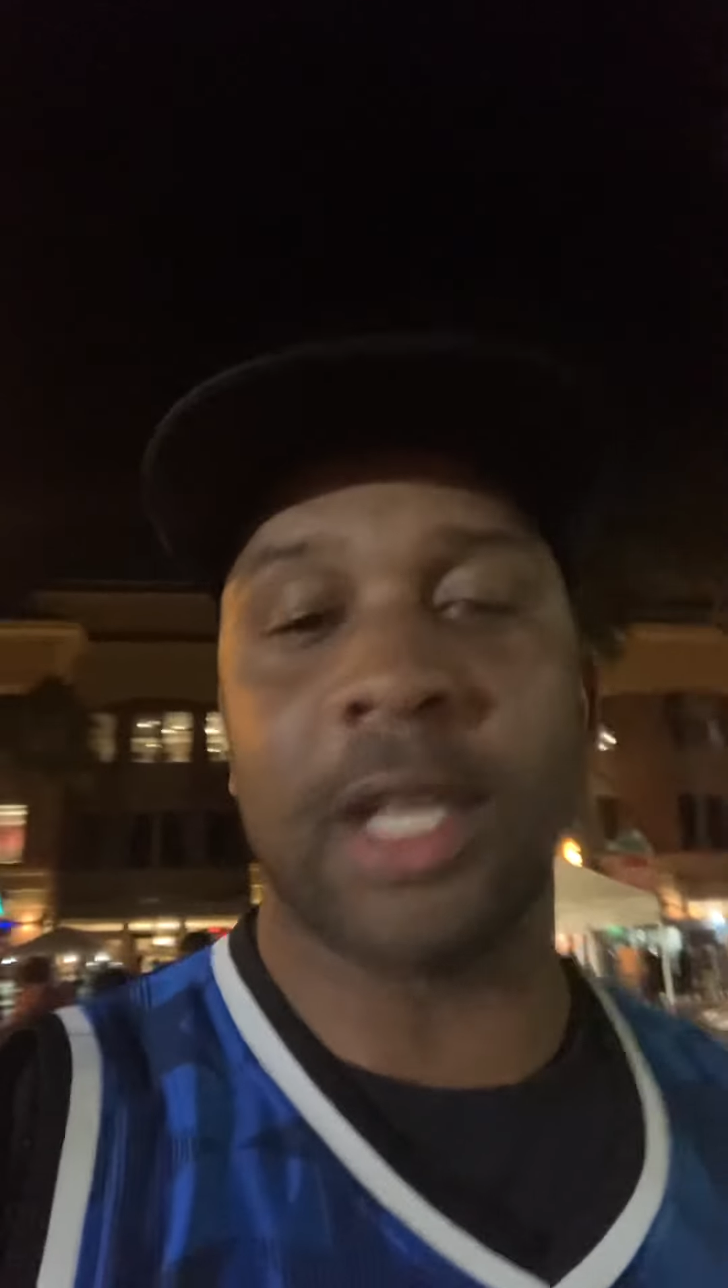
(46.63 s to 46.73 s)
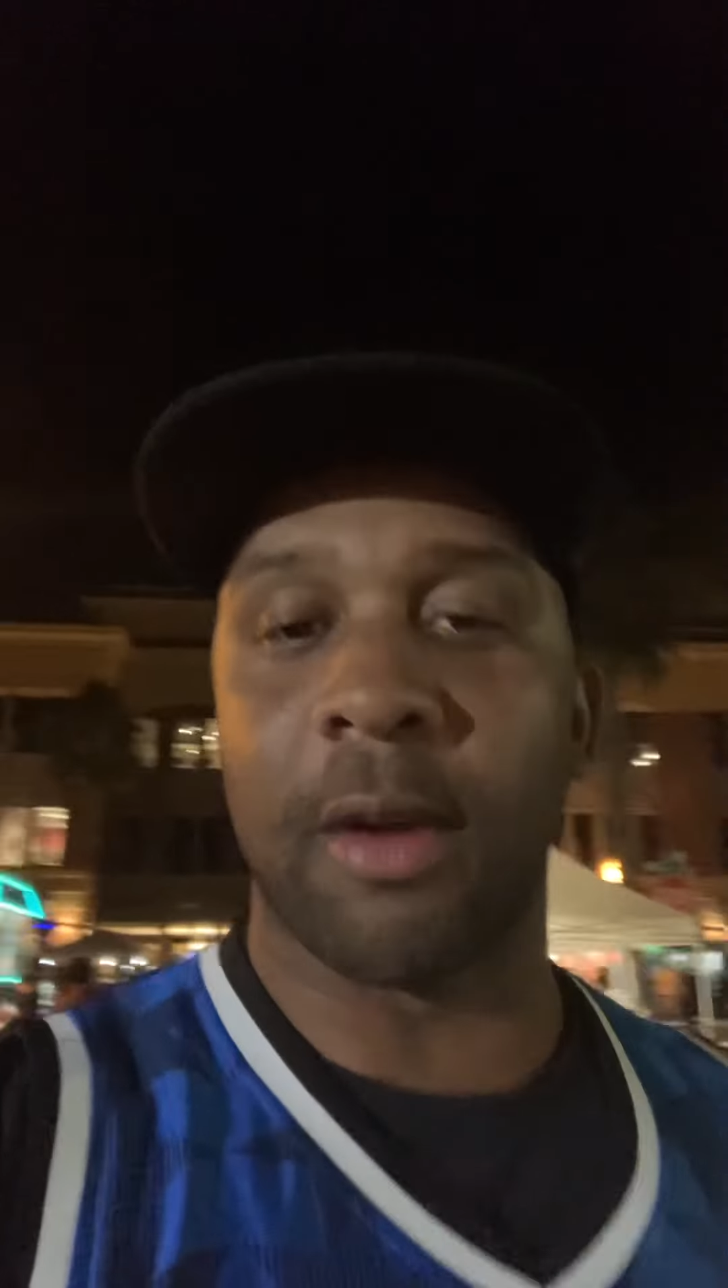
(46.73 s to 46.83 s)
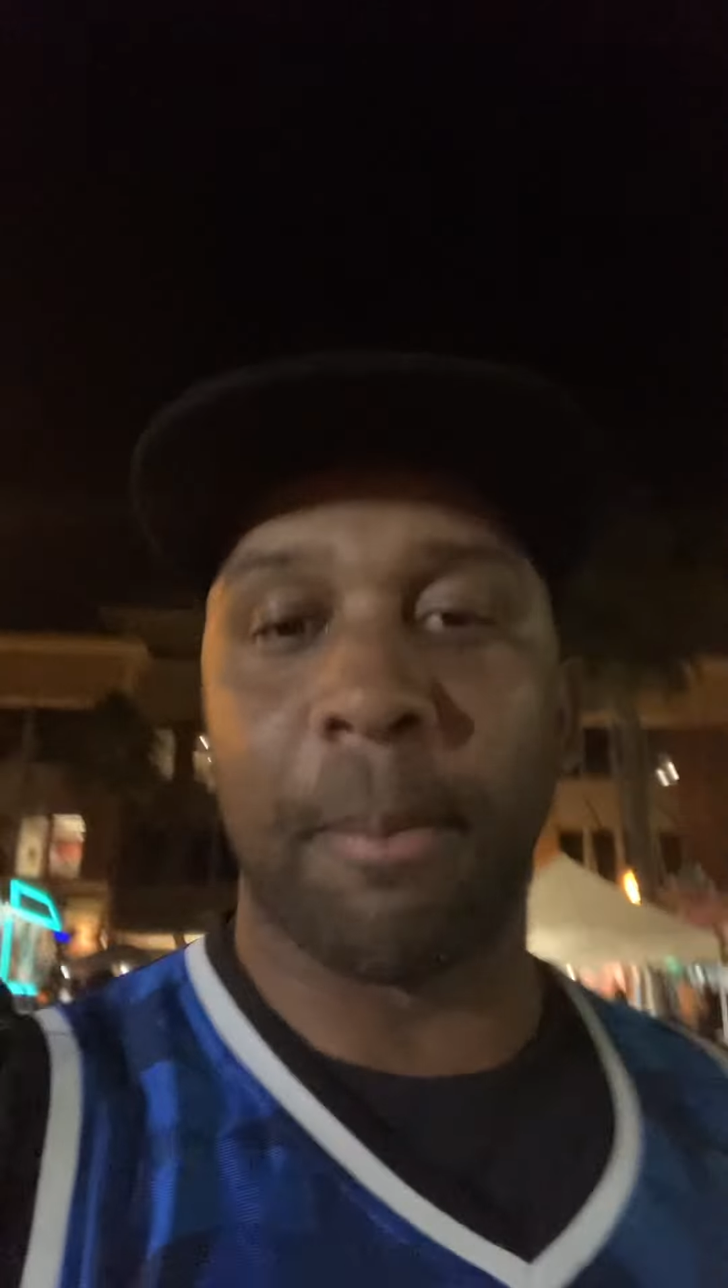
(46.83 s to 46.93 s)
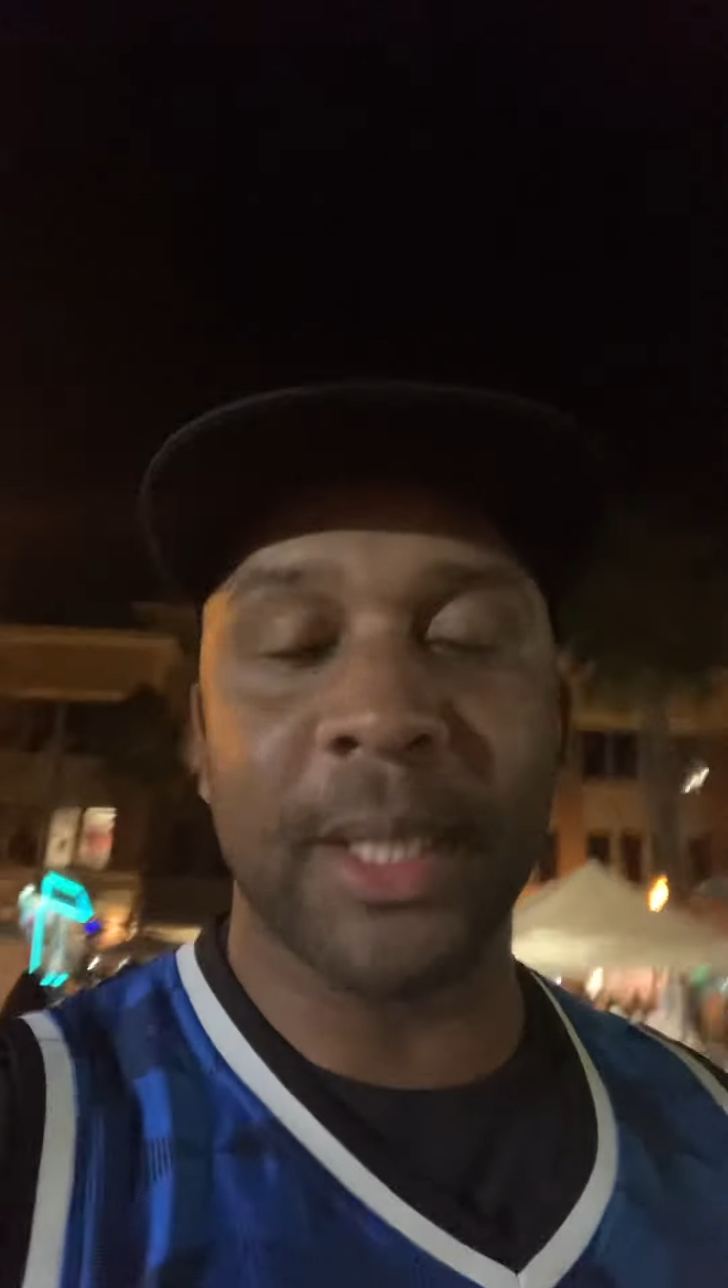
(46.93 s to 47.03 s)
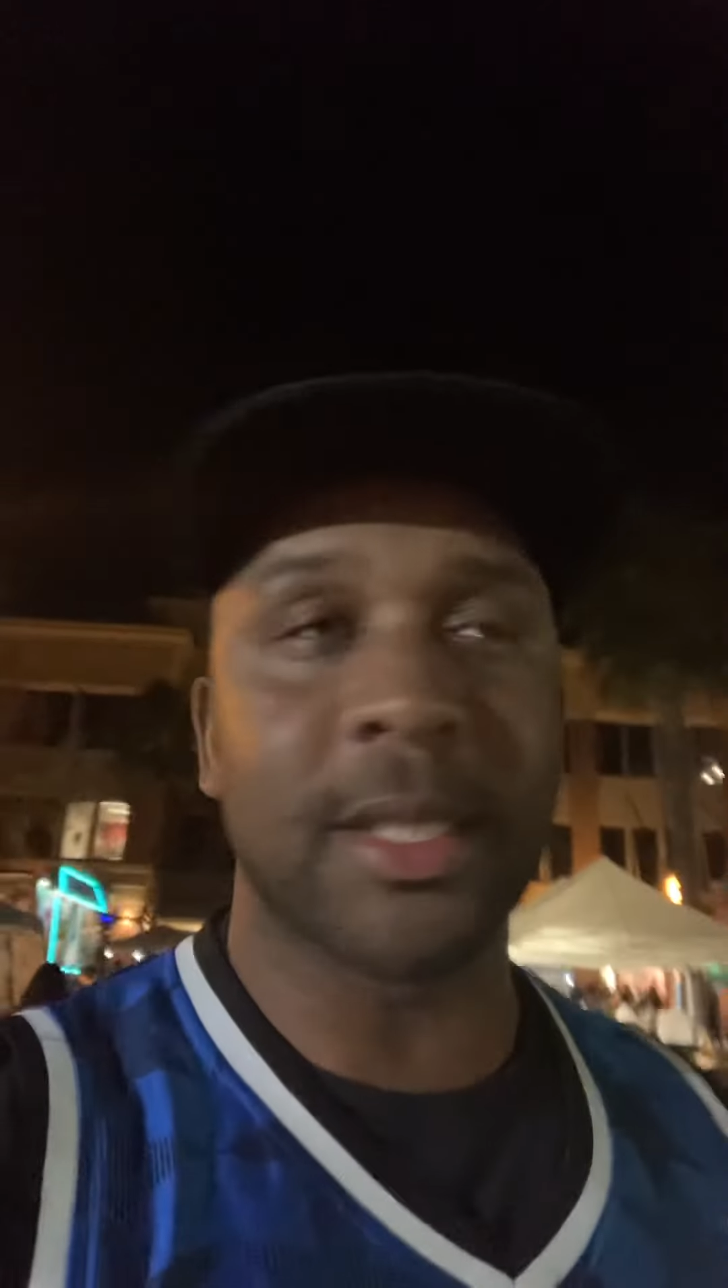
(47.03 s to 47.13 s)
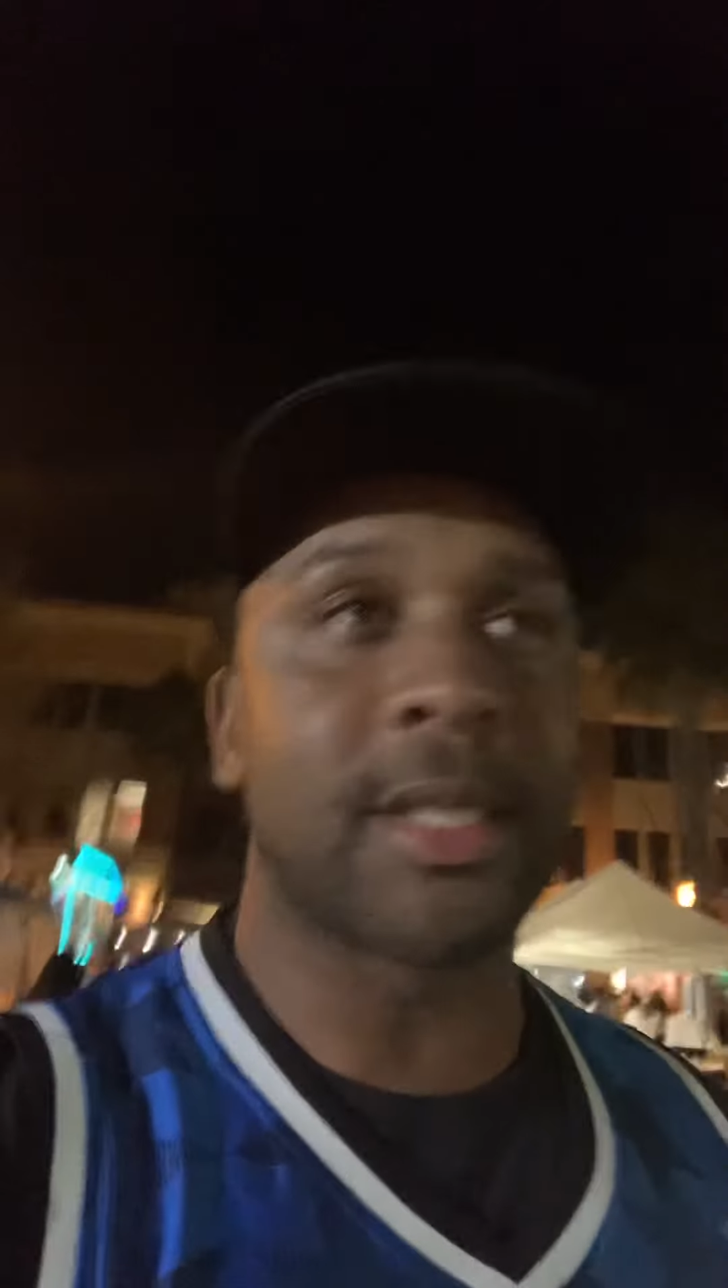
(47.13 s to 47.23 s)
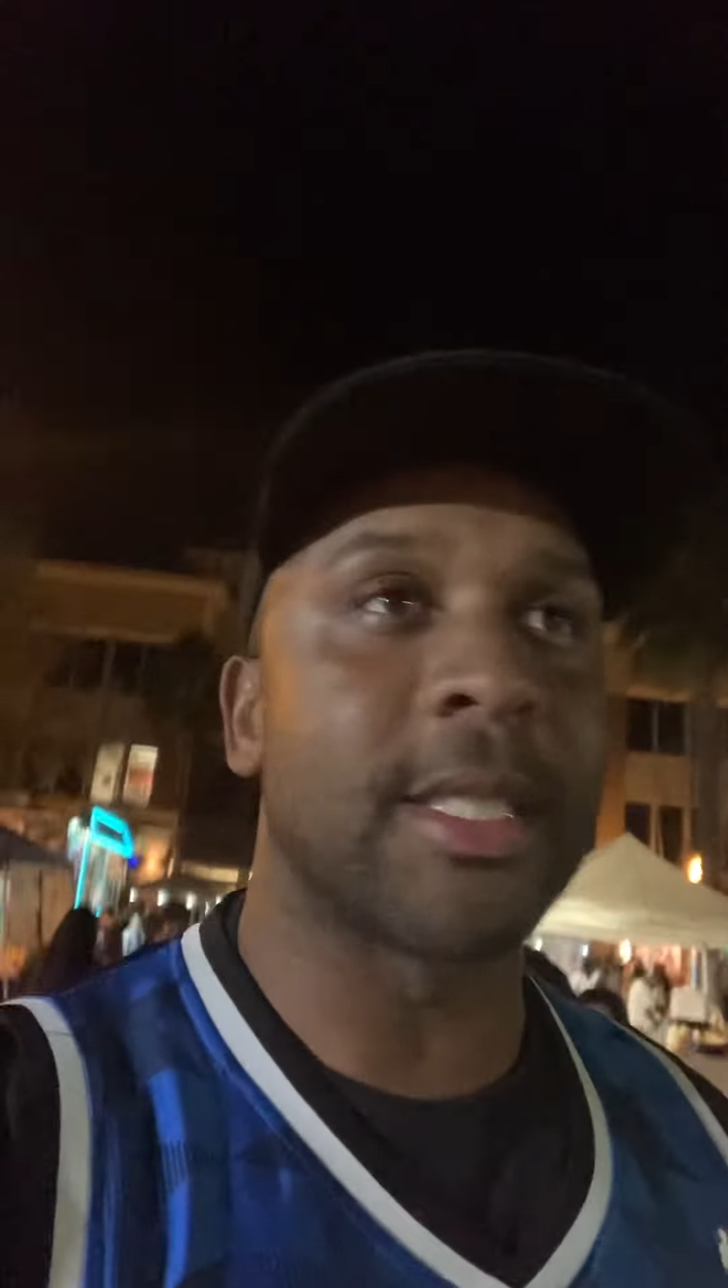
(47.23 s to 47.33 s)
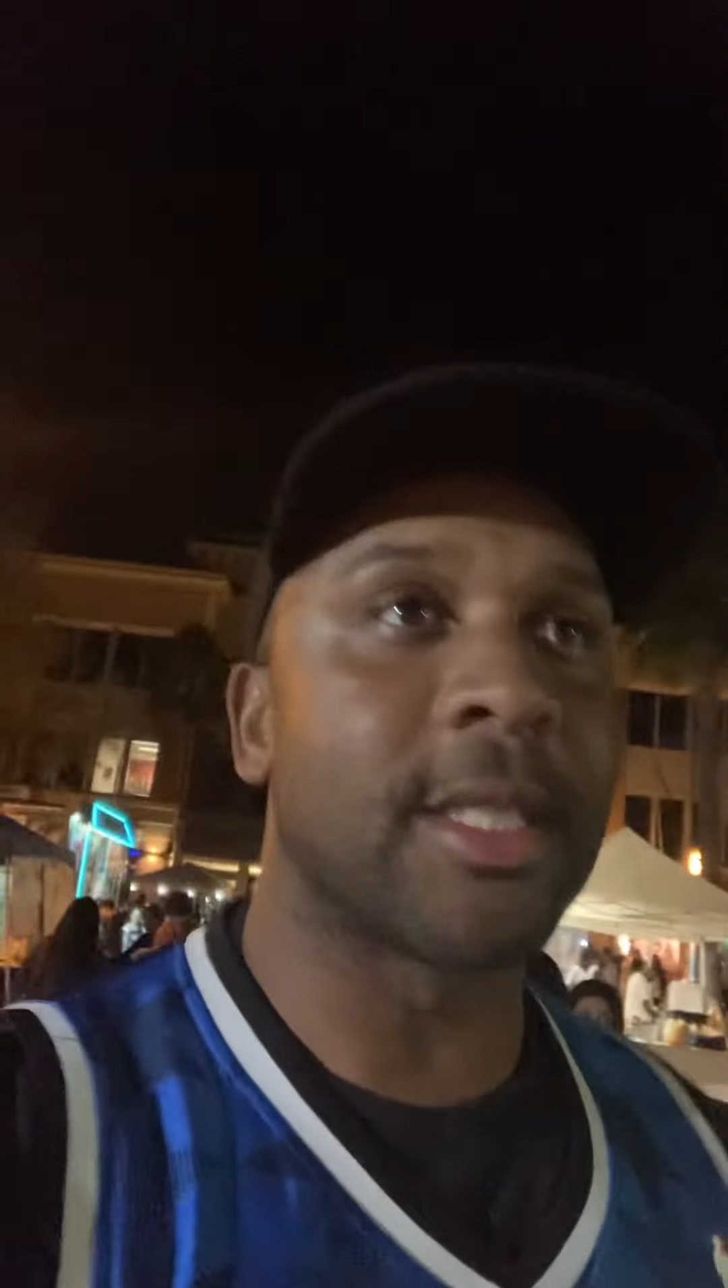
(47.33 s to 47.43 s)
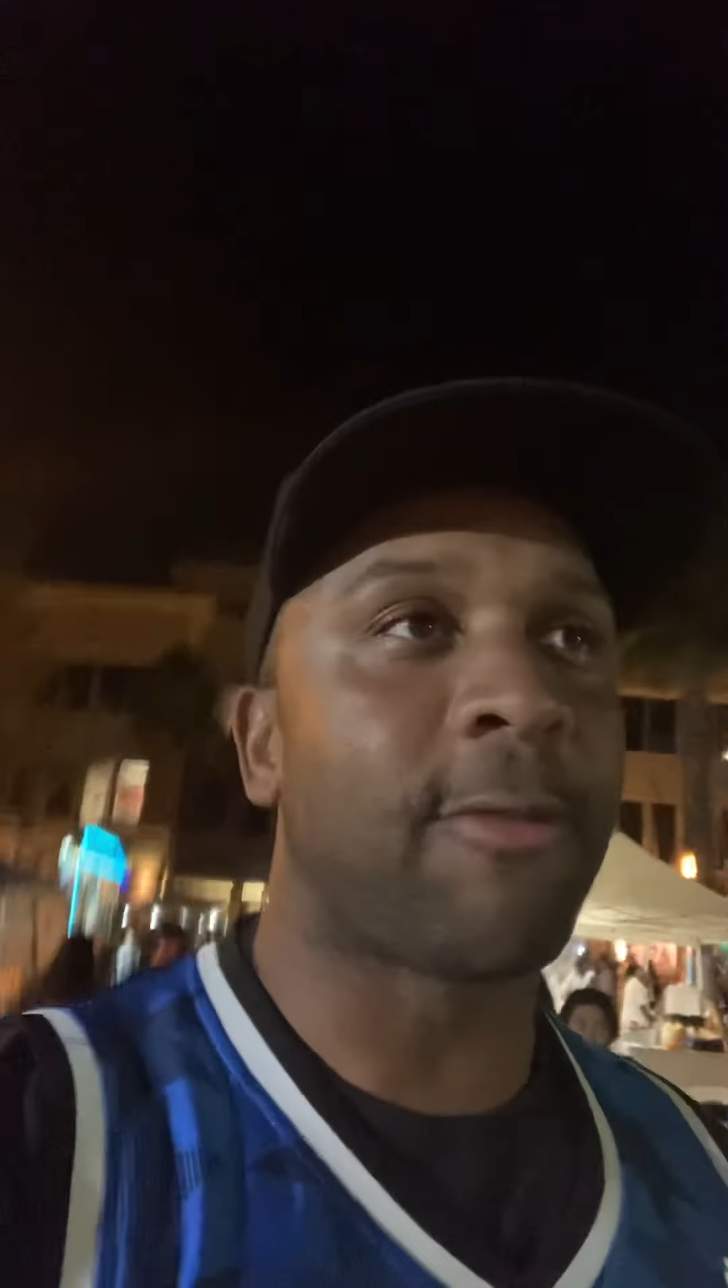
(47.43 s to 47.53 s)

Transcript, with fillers: of businesses,